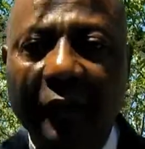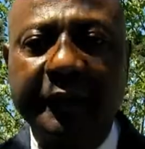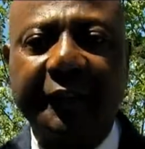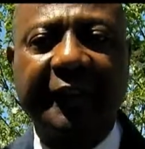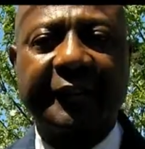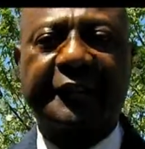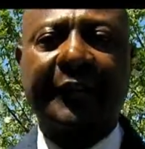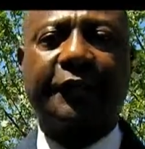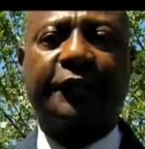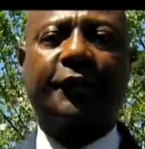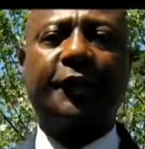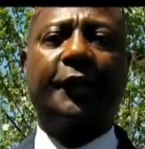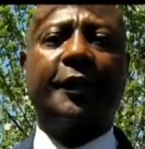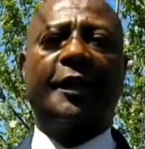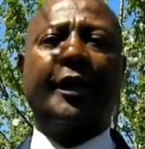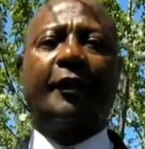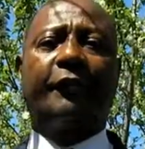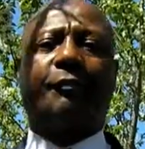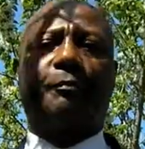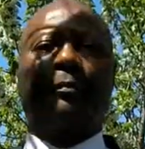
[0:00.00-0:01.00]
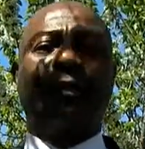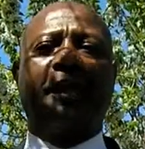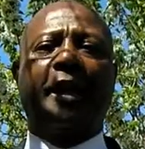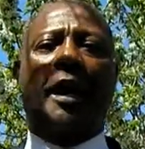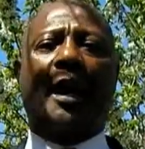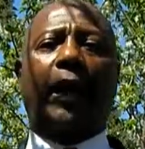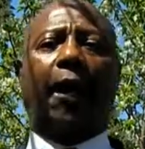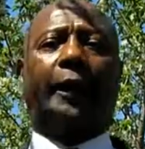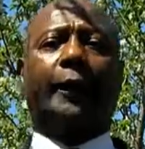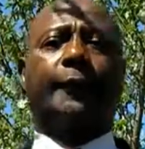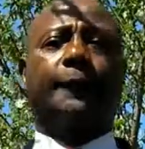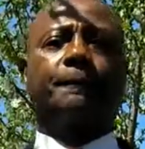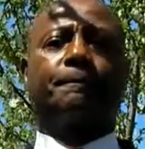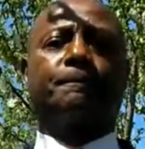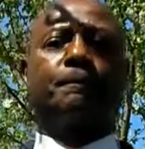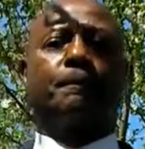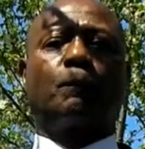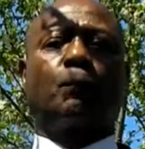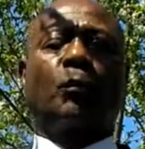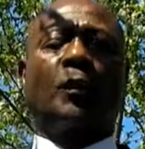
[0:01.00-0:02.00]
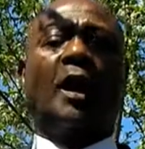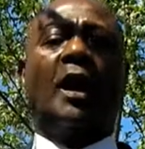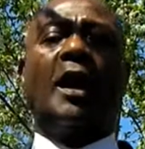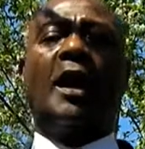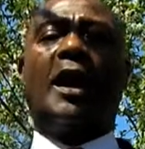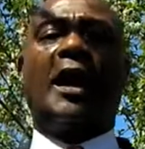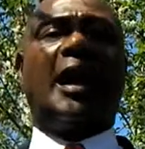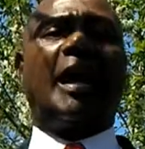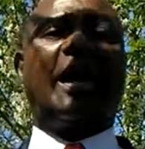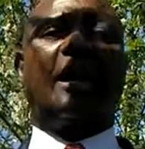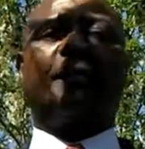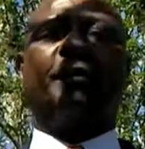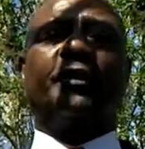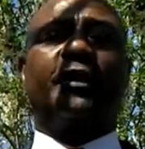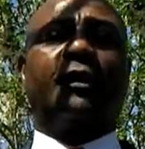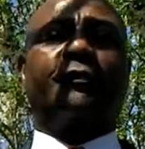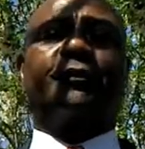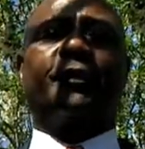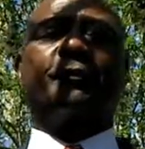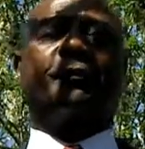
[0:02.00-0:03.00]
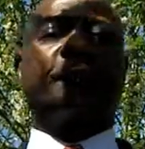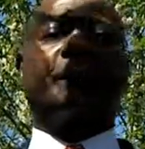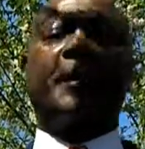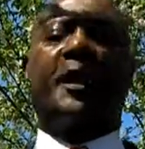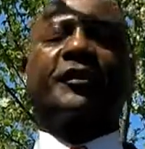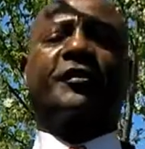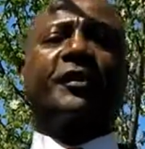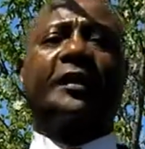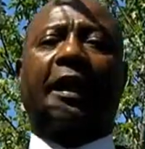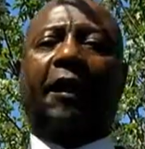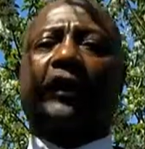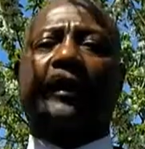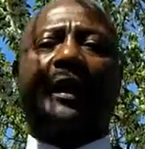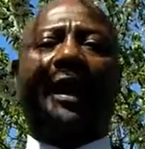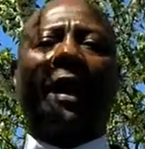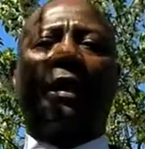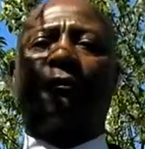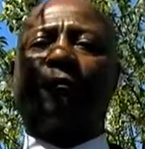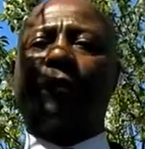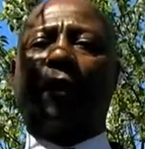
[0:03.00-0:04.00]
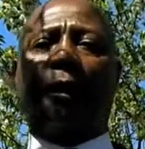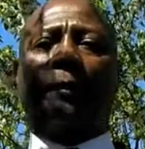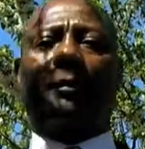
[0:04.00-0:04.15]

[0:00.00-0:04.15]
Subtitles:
This is to the FBI. I have enough information that I can have